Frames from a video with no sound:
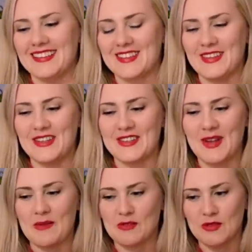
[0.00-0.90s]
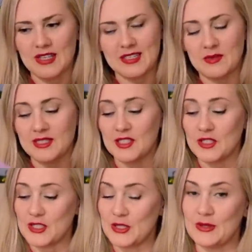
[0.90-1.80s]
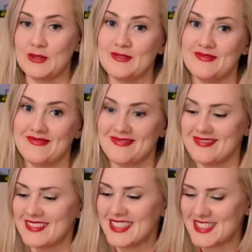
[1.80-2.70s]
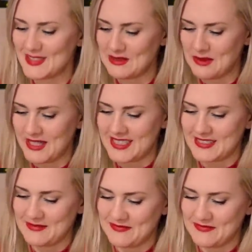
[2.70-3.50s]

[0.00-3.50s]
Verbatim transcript: so there's a couple of recipes here too. That's sweet